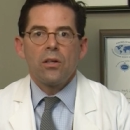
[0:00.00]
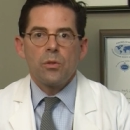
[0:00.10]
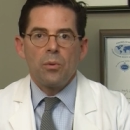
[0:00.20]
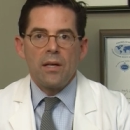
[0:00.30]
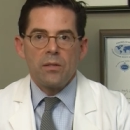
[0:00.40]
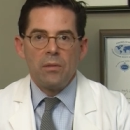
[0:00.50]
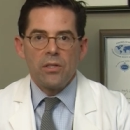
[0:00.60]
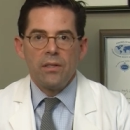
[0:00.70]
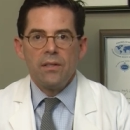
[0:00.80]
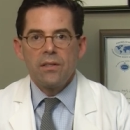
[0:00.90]
express
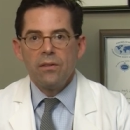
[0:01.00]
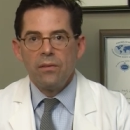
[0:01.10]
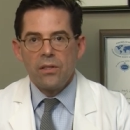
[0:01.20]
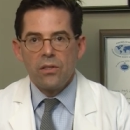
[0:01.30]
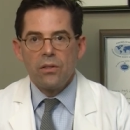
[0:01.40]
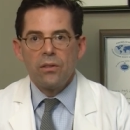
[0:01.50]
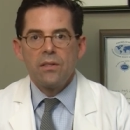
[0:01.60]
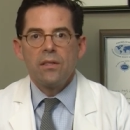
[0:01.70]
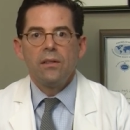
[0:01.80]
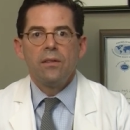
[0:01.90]
mission in this division to
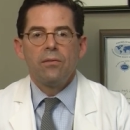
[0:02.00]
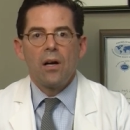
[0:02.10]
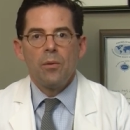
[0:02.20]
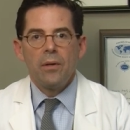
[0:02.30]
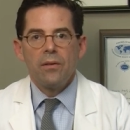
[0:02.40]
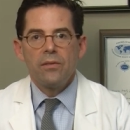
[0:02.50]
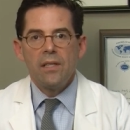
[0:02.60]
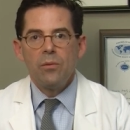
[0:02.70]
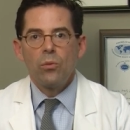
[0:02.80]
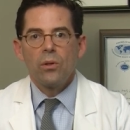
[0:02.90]
instill an environment of
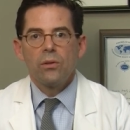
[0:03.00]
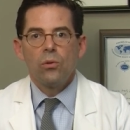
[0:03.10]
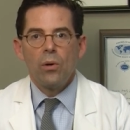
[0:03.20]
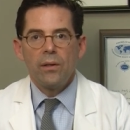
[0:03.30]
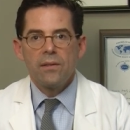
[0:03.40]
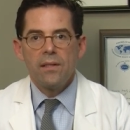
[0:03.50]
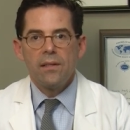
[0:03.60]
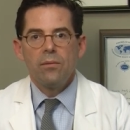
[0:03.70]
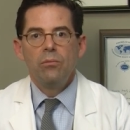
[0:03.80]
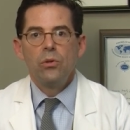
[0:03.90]
teamwork,
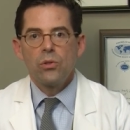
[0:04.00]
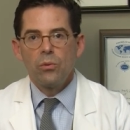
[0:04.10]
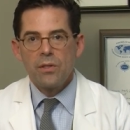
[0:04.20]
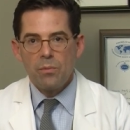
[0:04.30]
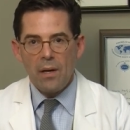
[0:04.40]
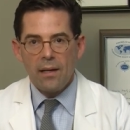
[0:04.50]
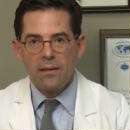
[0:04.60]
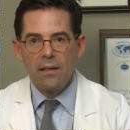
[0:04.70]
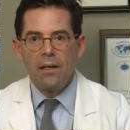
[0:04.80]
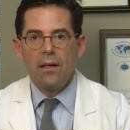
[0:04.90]
loyalty, mutual
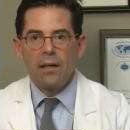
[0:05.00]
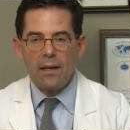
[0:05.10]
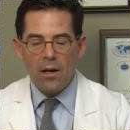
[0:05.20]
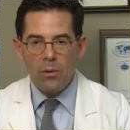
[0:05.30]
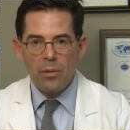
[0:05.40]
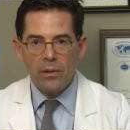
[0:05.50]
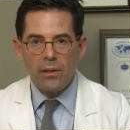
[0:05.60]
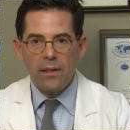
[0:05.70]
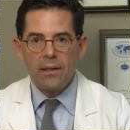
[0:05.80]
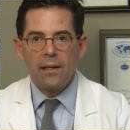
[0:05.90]
respect,
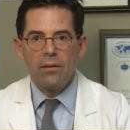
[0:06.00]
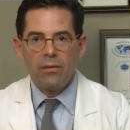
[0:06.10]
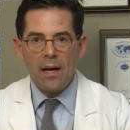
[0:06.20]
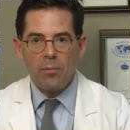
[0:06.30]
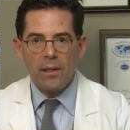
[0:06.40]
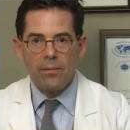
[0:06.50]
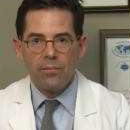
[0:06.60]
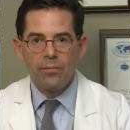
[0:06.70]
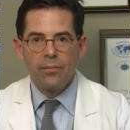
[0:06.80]
accountability, and family